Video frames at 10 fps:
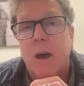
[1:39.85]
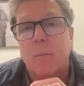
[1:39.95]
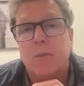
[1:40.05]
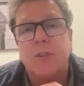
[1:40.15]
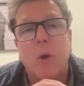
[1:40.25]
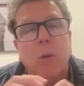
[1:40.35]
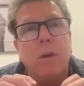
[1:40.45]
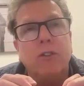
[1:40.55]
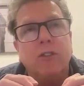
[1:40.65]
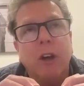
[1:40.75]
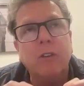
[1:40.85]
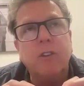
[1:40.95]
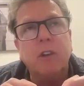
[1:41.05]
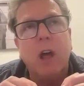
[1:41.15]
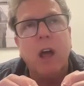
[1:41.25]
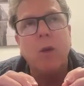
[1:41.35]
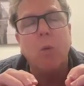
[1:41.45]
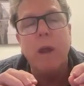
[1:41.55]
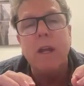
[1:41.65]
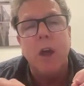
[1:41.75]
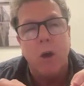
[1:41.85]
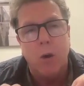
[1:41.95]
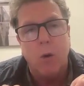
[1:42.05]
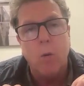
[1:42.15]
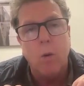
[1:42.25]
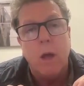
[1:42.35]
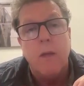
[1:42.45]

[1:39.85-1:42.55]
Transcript: So just like we know